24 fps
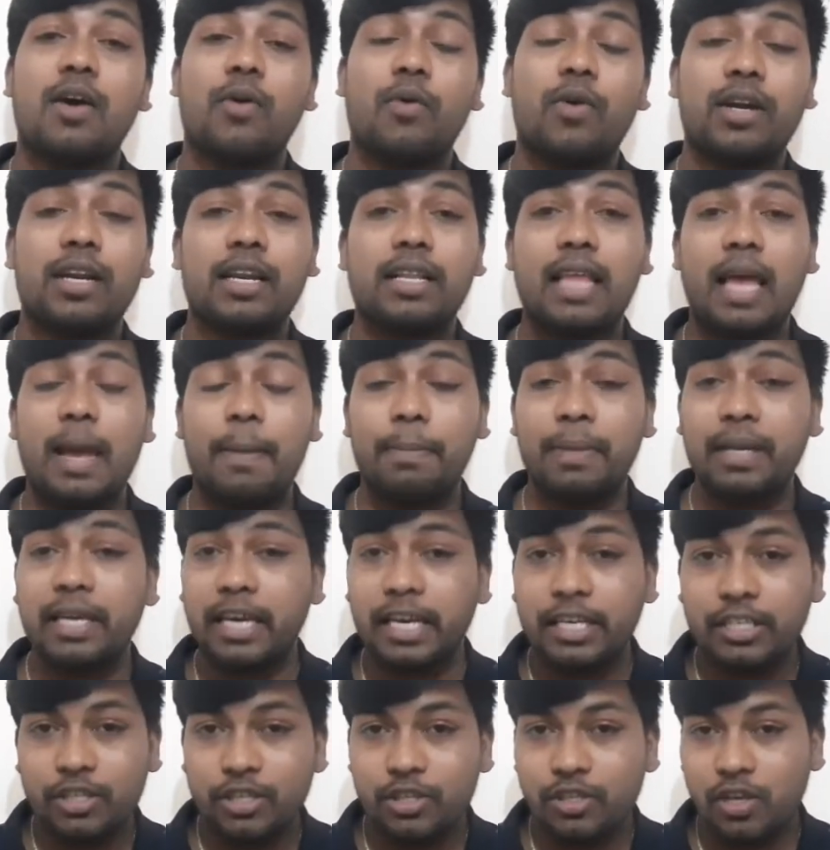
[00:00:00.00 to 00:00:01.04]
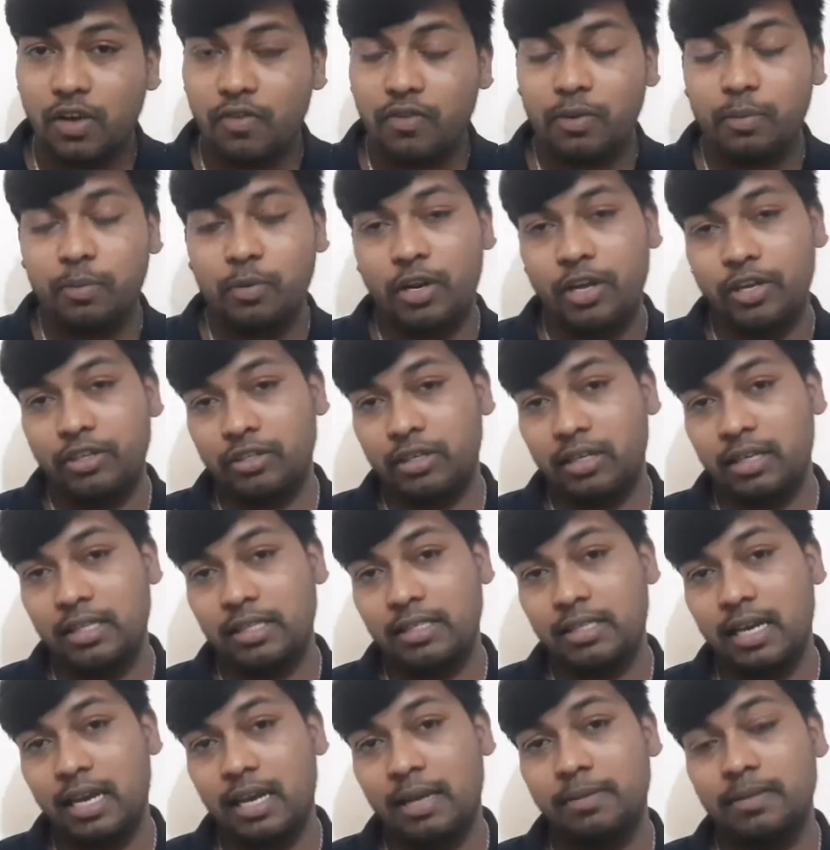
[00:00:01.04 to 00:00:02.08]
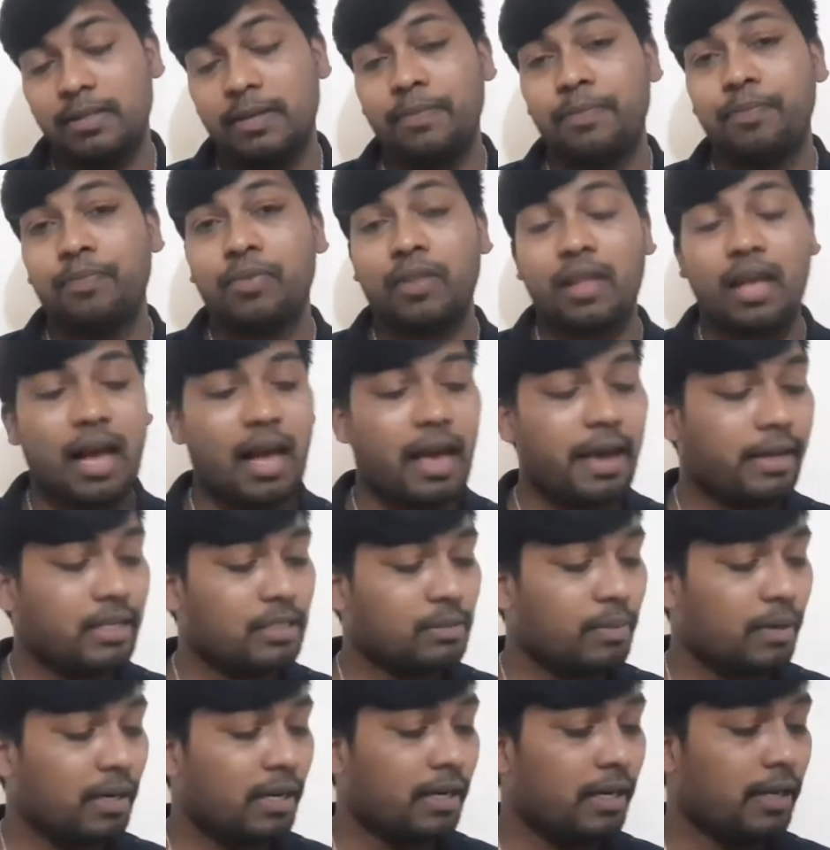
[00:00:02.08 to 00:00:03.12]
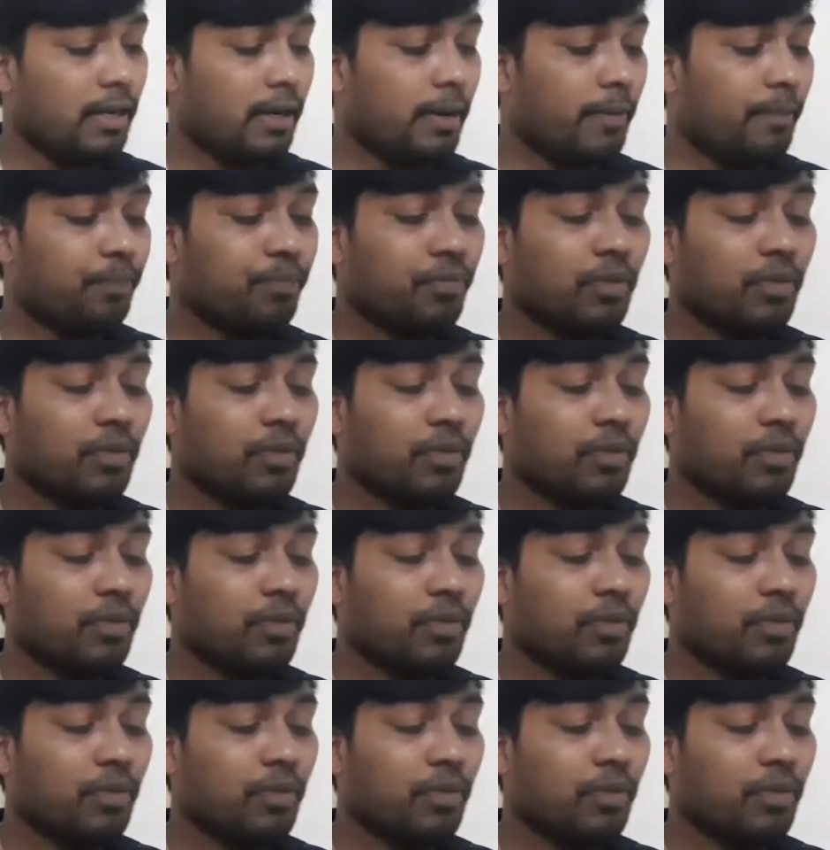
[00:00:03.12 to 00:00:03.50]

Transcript: what are the applications of immobilization enzymes. I explained here.